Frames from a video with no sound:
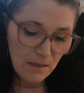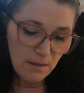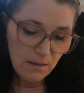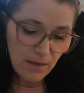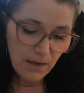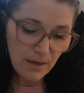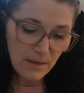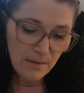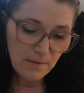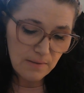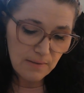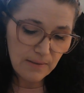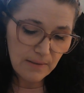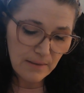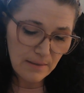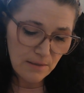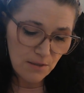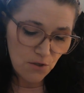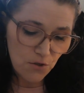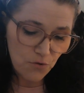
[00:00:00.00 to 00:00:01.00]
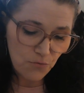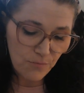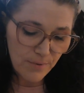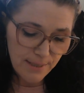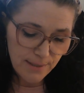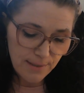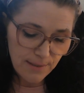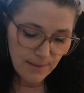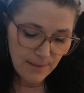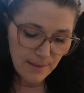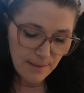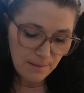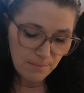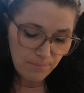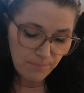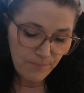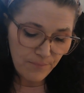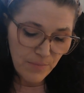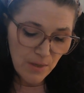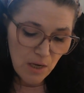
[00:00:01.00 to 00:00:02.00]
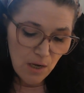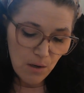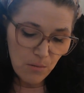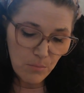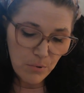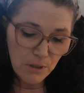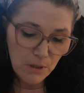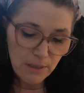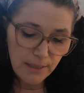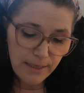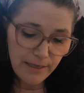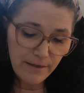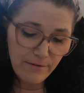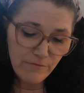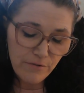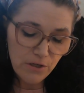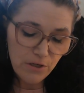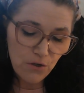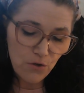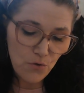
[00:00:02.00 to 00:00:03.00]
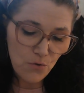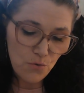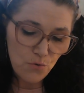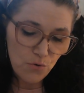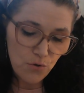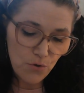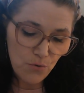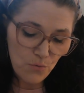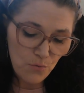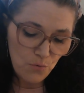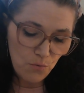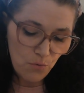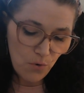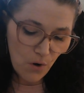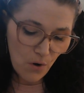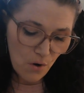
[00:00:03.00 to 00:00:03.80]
That is interesting. Believe in who you